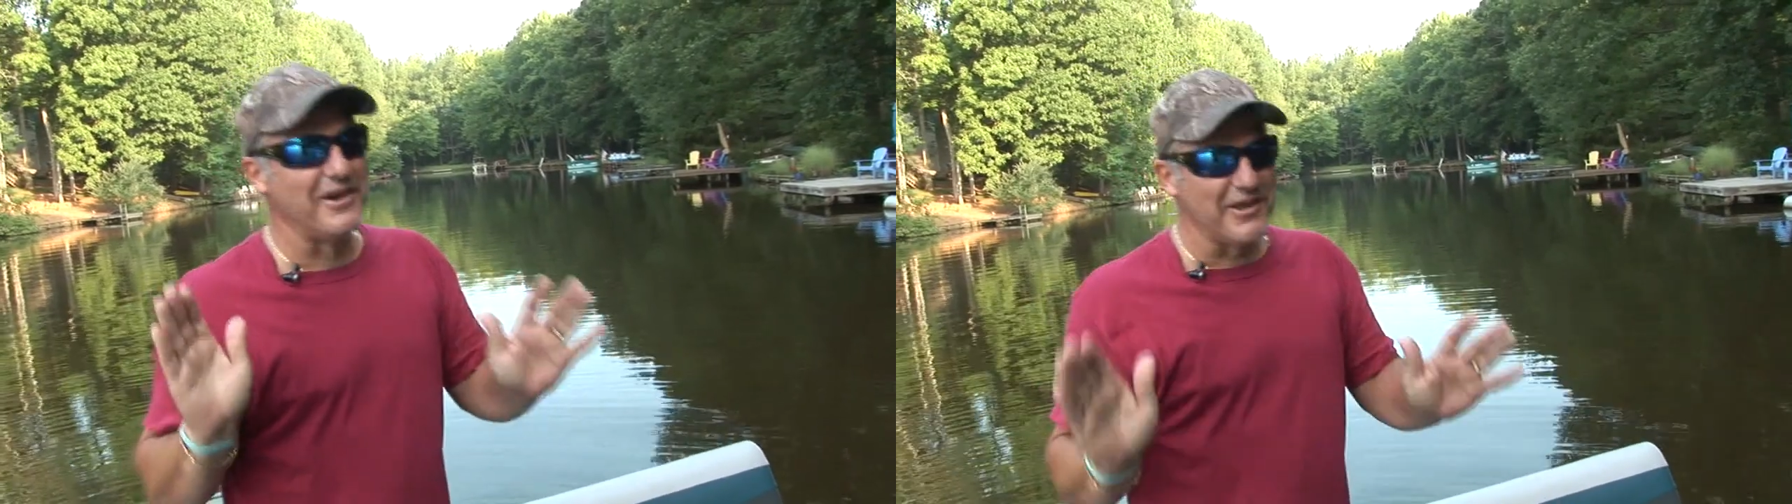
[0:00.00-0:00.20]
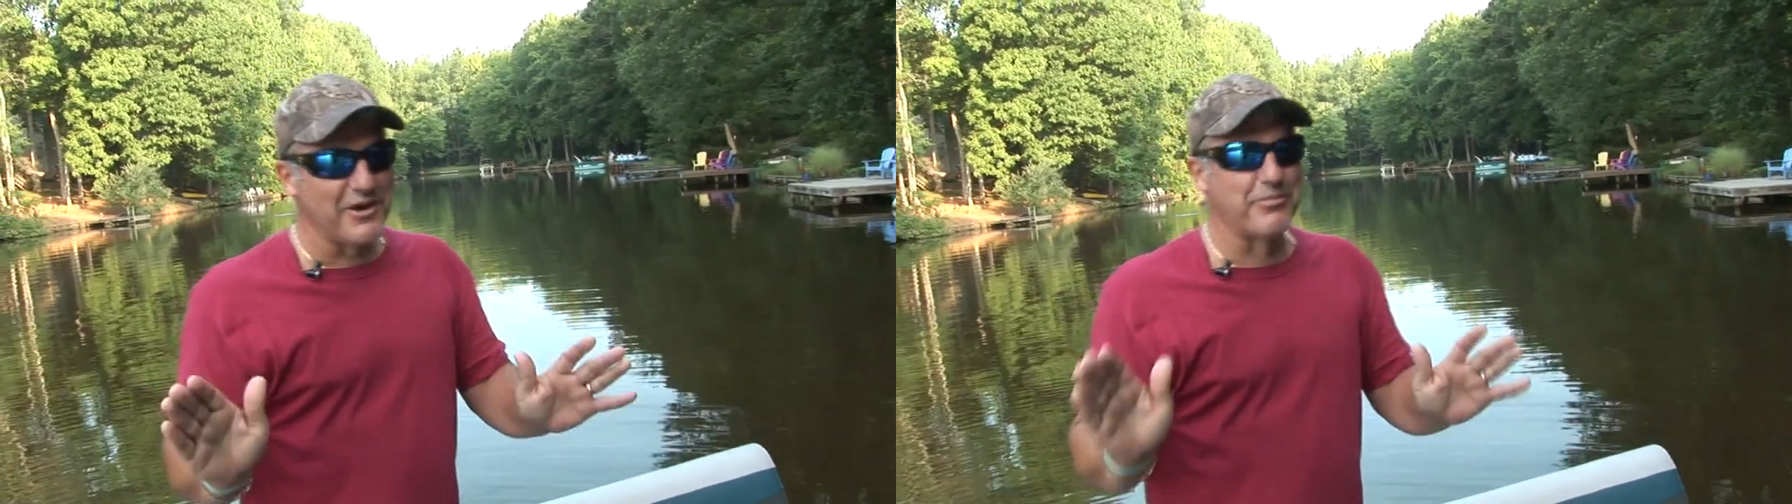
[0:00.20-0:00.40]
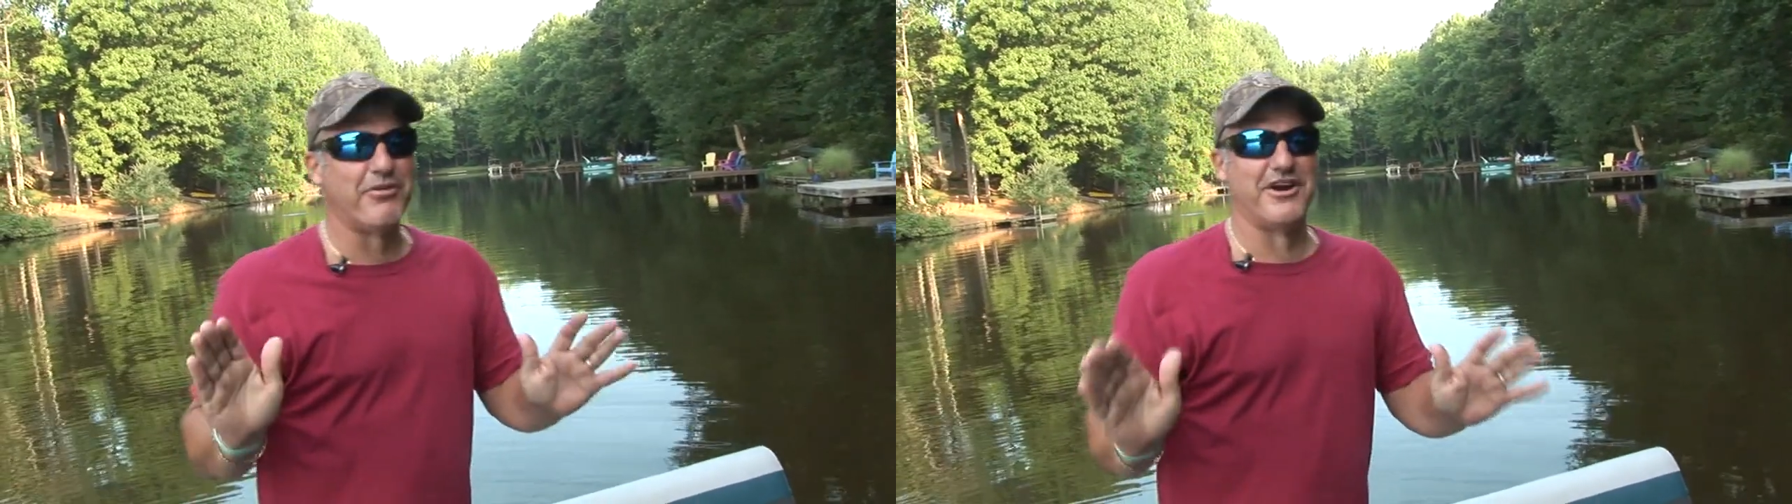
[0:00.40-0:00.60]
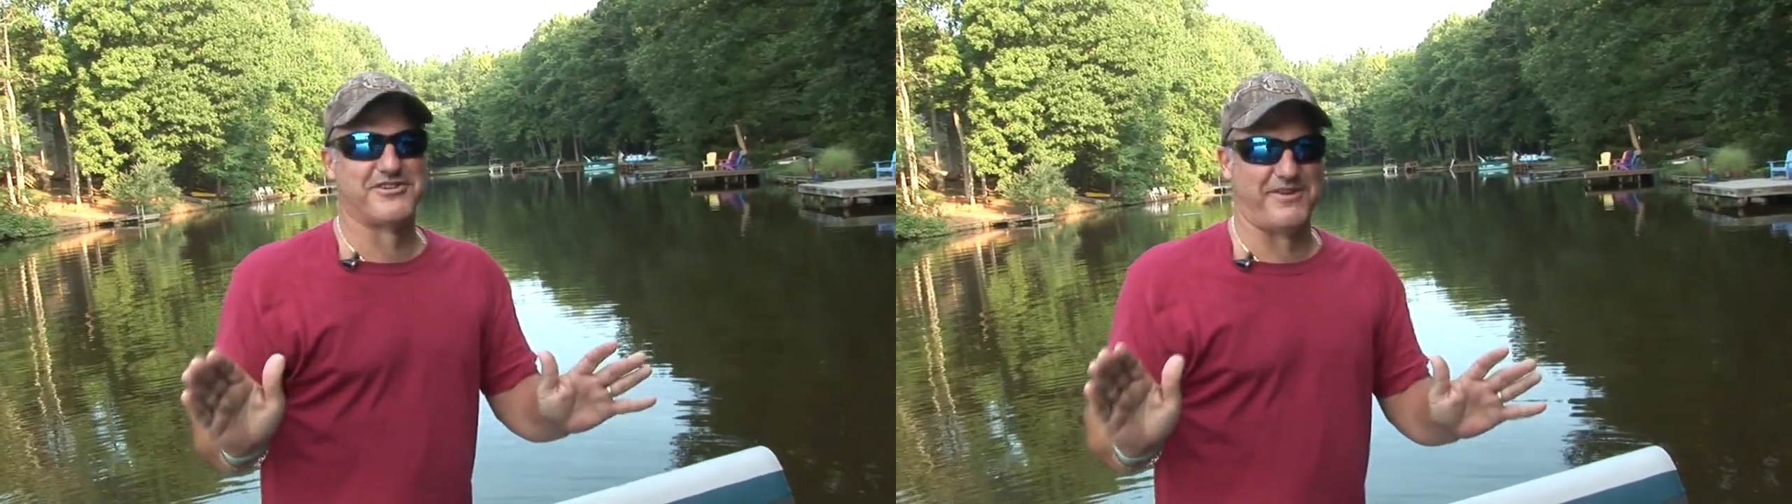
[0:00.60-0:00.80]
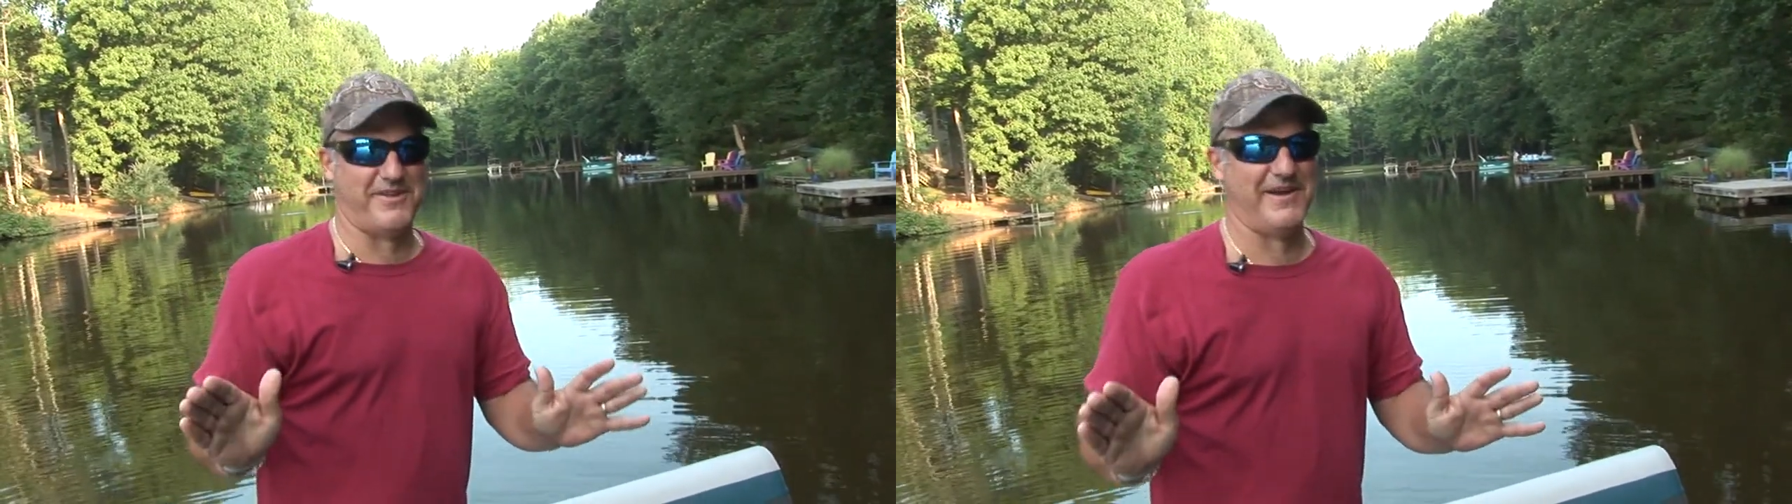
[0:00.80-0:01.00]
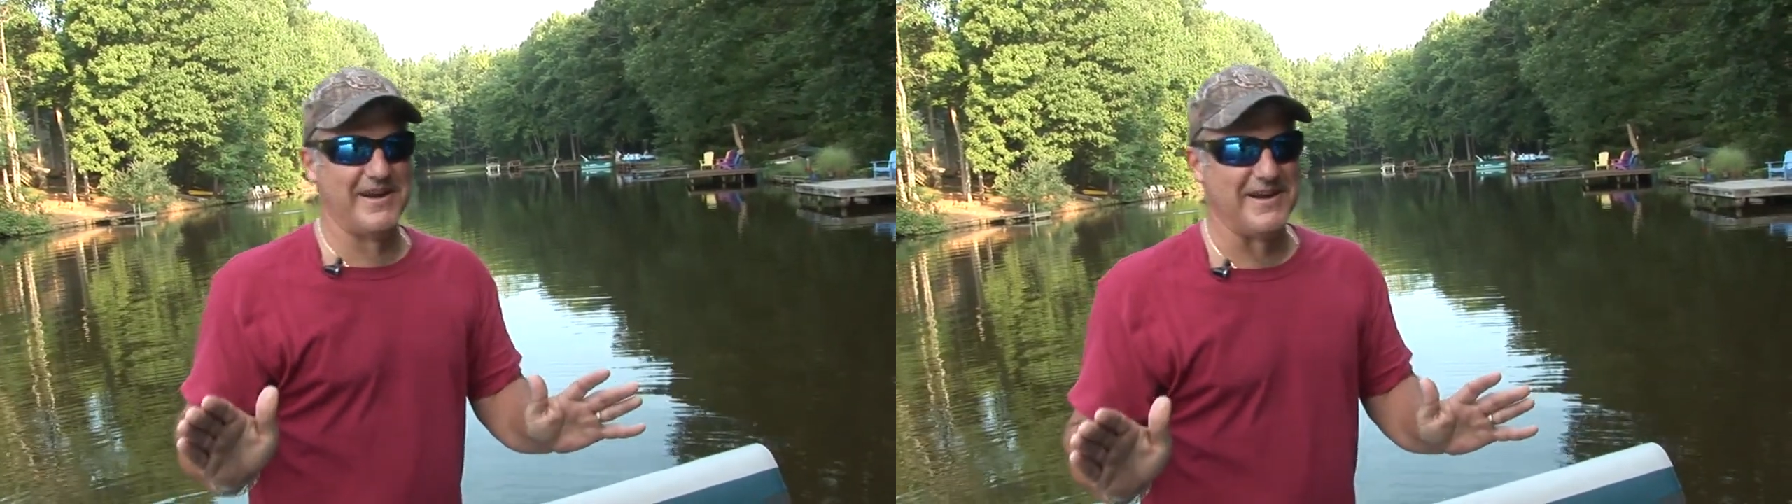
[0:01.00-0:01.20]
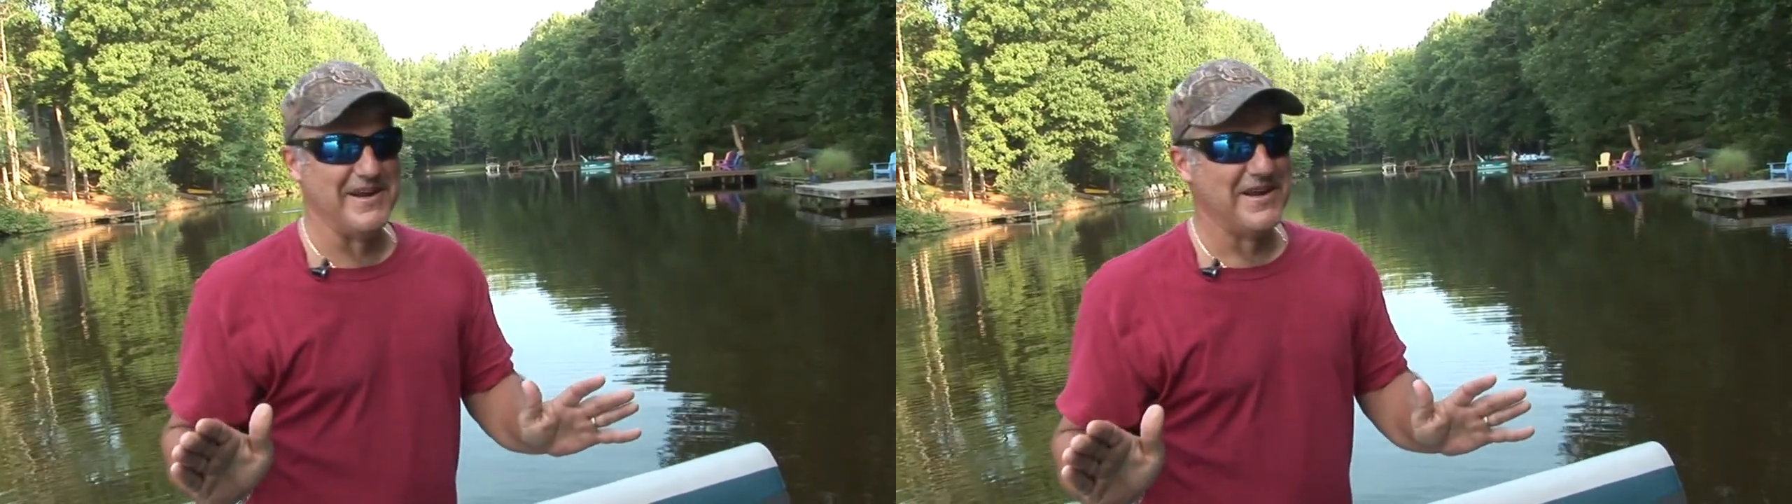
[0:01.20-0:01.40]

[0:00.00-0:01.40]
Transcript: a little pressure there